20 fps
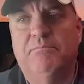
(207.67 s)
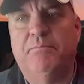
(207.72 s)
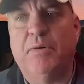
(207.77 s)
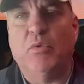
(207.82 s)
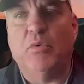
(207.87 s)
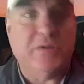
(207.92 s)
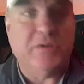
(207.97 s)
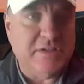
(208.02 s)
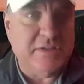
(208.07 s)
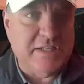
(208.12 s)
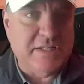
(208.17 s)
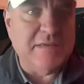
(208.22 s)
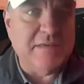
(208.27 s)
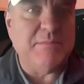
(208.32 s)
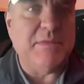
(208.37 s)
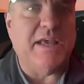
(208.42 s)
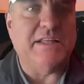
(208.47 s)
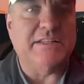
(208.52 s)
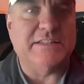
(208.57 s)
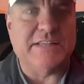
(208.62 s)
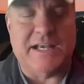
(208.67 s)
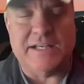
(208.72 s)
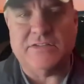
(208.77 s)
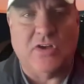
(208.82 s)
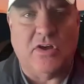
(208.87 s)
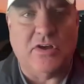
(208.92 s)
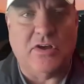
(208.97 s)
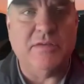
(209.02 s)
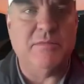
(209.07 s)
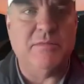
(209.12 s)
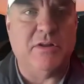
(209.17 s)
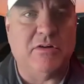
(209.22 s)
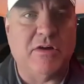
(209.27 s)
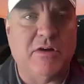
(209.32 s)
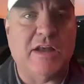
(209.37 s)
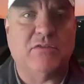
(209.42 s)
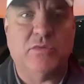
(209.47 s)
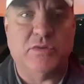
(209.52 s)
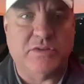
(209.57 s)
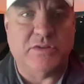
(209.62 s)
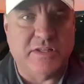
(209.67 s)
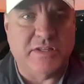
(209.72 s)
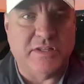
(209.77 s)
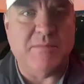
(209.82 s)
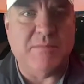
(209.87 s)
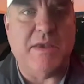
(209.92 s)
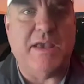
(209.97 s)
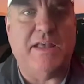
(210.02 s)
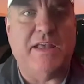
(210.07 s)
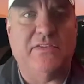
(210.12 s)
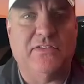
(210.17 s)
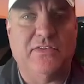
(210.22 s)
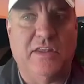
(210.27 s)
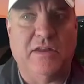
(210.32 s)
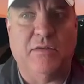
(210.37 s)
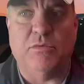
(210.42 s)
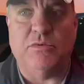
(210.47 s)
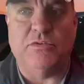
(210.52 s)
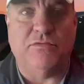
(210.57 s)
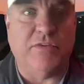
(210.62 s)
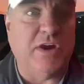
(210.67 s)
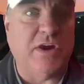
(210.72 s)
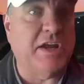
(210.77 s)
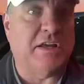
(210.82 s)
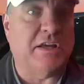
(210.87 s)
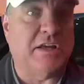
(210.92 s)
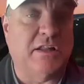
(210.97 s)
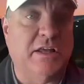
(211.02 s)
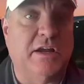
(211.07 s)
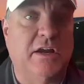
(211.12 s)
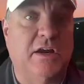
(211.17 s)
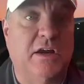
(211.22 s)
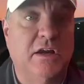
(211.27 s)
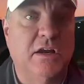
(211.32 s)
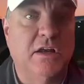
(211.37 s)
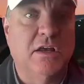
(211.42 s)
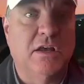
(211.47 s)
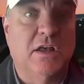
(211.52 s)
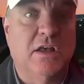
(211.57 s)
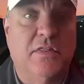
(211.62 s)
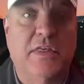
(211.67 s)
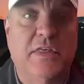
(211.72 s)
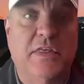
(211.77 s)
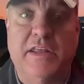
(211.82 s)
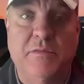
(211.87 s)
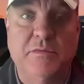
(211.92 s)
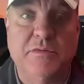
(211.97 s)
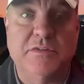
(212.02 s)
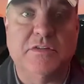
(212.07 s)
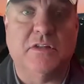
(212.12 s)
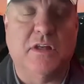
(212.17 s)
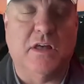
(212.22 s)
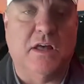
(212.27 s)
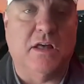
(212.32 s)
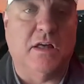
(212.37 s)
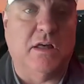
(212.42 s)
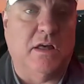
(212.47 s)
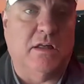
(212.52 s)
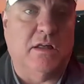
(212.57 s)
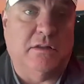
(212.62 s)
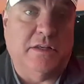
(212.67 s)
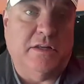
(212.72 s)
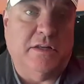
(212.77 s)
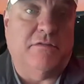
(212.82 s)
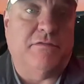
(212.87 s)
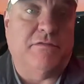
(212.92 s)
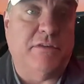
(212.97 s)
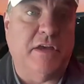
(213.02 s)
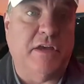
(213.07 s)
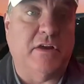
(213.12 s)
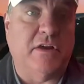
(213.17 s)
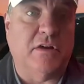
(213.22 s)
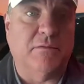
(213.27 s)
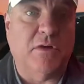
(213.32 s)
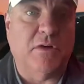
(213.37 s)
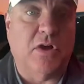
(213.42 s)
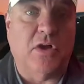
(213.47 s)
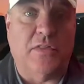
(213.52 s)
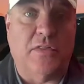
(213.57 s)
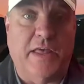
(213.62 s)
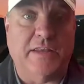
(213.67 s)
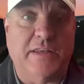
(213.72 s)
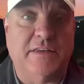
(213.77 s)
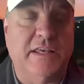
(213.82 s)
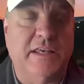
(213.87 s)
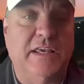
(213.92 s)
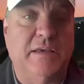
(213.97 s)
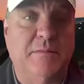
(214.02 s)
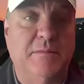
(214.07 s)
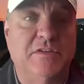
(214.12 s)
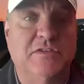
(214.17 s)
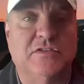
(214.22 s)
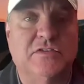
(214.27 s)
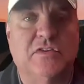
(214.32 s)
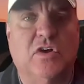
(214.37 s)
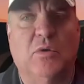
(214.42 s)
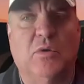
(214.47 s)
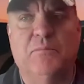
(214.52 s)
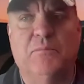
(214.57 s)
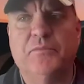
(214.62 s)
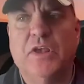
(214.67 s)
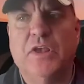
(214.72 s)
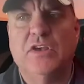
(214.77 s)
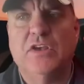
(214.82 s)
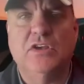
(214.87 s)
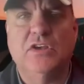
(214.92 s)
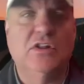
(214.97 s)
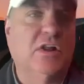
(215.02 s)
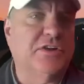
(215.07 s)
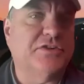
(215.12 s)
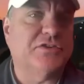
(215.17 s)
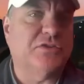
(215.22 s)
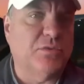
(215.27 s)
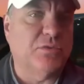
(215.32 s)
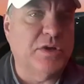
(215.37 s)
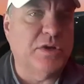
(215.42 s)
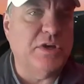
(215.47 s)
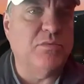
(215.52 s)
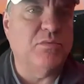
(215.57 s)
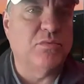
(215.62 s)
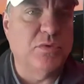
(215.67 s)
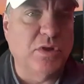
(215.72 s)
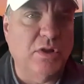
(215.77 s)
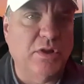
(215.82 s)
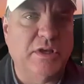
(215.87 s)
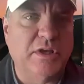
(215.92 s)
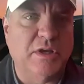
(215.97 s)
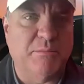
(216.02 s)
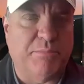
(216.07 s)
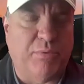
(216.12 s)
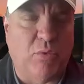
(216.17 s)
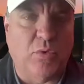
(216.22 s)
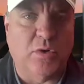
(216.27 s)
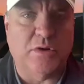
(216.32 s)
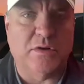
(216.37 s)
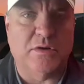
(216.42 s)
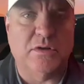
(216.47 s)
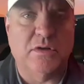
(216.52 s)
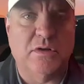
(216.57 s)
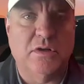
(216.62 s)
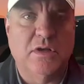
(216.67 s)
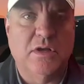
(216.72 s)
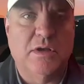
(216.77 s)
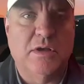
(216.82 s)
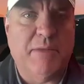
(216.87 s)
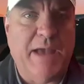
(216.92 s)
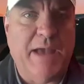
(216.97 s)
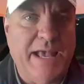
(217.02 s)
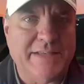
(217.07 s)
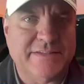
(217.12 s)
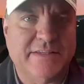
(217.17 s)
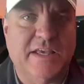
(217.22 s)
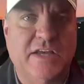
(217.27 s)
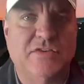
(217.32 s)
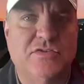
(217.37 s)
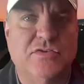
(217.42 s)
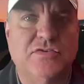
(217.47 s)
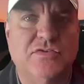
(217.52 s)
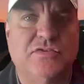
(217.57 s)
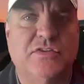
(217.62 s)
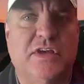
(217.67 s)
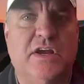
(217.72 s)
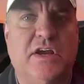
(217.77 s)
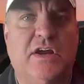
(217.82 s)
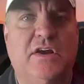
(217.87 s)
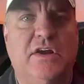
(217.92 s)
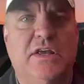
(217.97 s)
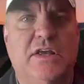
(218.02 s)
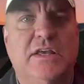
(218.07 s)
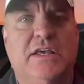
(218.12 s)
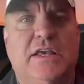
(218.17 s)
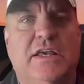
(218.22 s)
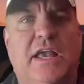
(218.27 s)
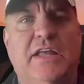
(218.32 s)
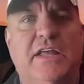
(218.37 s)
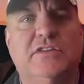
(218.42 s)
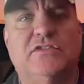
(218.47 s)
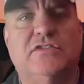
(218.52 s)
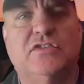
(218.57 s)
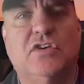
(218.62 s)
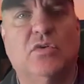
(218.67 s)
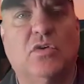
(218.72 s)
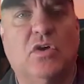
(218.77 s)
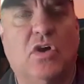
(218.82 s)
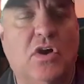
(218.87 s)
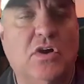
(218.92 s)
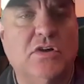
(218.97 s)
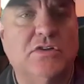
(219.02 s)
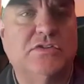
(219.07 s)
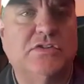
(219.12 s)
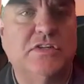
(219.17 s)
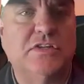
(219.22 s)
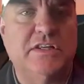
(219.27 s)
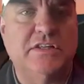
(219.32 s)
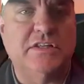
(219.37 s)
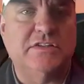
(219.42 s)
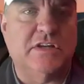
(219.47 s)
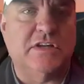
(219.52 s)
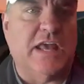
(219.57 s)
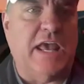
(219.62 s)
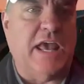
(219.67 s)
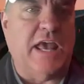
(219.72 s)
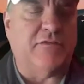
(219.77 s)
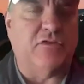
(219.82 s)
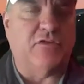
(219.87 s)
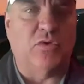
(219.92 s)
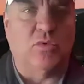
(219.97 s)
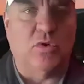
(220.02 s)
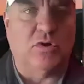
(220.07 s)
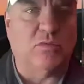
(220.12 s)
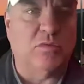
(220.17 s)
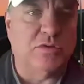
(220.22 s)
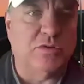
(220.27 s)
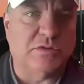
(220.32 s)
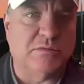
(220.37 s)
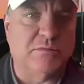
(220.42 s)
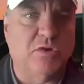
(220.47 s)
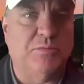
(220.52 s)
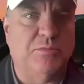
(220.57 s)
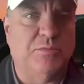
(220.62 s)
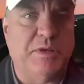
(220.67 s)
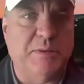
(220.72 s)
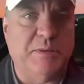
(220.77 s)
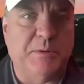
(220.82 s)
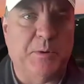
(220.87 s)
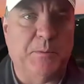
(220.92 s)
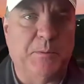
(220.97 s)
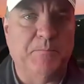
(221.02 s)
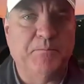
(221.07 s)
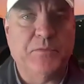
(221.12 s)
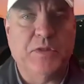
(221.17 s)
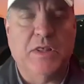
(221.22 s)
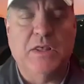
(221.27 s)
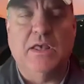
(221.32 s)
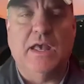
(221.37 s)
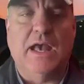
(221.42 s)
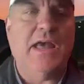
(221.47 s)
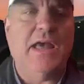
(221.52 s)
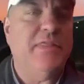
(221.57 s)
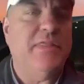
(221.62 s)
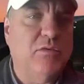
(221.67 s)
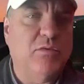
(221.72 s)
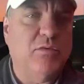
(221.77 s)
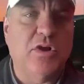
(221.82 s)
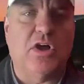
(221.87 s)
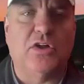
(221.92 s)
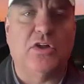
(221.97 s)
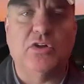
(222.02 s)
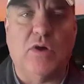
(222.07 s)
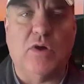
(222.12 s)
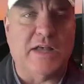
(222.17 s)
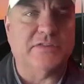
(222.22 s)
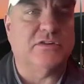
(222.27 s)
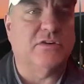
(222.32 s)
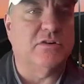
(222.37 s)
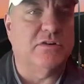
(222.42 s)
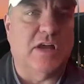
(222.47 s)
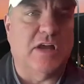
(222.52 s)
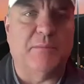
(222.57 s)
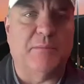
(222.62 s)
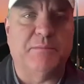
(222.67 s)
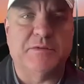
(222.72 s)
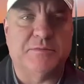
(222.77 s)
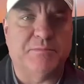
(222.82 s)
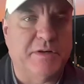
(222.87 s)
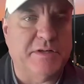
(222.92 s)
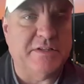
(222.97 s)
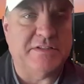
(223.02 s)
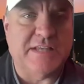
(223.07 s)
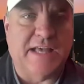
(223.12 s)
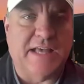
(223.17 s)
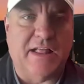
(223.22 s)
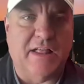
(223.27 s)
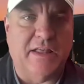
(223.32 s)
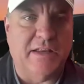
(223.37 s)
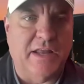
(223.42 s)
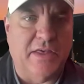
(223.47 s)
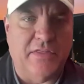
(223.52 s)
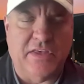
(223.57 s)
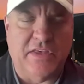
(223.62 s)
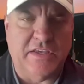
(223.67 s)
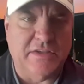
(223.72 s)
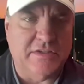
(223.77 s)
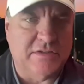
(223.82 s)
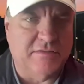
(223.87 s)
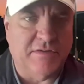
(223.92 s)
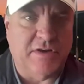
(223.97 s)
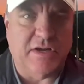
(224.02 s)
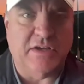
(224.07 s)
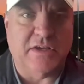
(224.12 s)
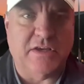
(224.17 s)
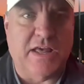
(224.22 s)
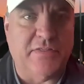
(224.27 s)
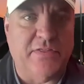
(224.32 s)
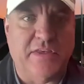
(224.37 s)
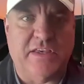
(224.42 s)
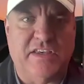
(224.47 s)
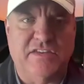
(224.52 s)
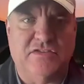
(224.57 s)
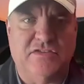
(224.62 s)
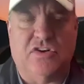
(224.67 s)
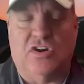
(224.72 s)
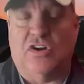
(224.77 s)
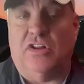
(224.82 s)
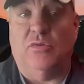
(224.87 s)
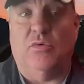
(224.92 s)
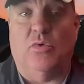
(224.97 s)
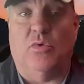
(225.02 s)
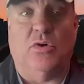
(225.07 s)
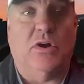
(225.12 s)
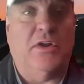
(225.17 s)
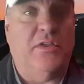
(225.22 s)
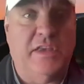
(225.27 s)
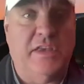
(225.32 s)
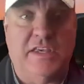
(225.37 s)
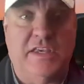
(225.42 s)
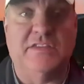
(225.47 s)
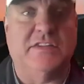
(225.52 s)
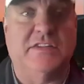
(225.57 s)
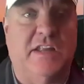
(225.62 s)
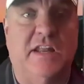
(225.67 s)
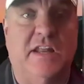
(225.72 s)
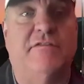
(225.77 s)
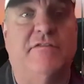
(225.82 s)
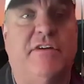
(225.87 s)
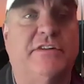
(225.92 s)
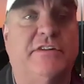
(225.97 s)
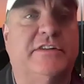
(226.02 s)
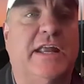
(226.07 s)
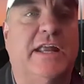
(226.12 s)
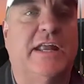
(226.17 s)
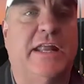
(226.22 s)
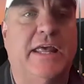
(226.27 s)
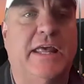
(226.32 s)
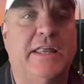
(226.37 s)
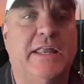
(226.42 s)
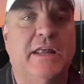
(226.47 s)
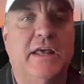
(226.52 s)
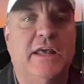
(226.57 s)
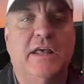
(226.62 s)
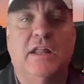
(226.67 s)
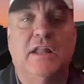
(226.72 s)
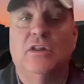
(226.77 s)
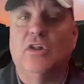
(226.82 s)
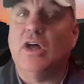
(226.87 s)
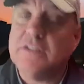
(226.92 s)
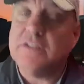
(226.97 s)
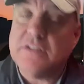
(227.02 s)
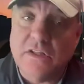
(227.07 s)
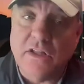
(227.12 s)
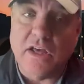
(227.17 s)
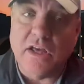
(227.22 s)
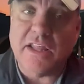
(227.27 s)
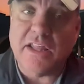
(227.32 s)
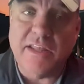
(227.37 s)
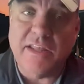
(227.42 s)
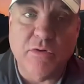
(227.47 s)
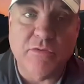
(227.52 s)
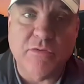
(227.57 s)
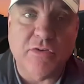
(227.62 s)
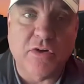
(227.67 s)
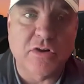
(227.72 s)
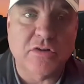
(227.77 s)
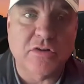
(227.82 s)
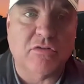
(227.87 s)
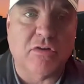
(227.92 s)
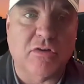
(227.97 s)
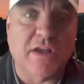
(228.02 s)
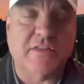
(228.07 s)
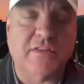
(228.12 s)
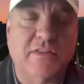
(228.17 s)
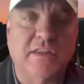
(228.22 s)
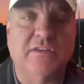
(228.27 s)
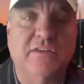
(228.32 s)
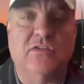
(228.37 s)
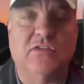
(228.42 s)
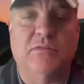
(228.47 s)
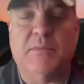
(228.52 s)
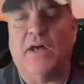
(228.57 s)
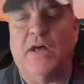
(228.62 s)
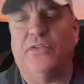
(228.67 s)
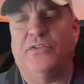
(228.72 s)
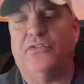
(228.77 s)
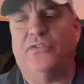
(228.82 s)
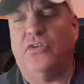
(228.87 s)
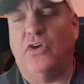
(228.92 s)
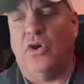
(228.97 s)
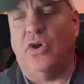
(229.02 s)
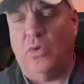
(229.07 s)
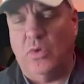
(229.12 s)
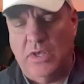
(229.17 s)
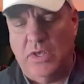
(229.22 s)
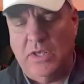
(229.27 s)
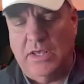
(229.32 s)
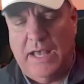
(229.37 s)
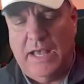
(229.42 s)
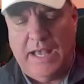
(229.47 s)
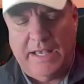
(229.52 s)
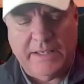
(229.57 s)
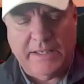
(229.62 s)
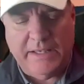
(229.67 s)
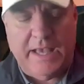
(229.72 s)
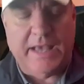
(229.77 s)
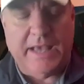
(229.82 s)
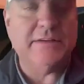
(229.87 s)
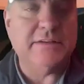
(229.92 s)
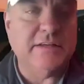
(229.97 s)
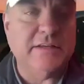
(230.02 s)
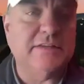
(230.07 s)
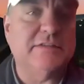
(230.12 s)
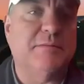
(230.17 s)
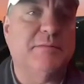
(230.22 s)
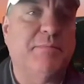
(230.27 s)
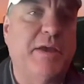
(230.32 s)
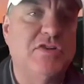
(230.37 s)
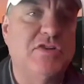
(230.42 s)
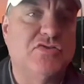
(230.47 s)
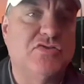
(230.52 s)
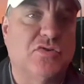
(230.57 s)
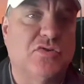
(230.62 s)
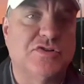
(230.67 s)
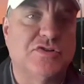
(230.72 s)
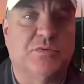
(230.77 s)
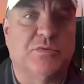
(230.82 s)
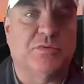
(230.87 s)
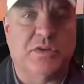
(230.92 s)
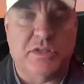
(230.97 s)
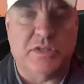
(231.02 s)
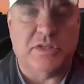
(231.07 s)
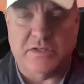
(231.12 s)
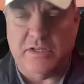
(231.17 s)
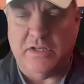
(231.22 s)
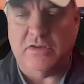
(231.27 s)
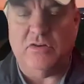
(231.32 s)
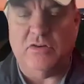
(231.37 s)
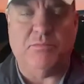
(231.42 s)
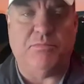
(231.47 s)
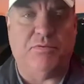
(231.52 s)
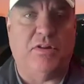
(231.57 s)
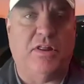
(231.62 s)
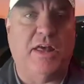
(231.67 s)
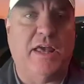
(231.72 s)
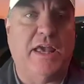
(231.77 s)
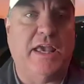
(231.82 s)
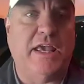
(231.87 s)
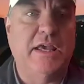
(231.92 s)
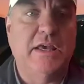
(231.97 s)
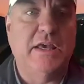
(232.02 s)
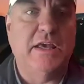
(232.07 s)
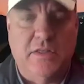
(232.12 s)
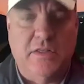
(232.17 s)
But with teammates, I saw him interact with teammates, and it was very clear that he was a leader figure on that team. And so you lost three really important pass catchers there. And so Carson is going to have to work with some new people. I think we all know Oscar Delp is pretty solid. I think he's a very good, I think he's Charlie Warner. I think he's an NFL tight end. Lawson Luckley, we've heard great things about. So I anticipate Georgia will continue to play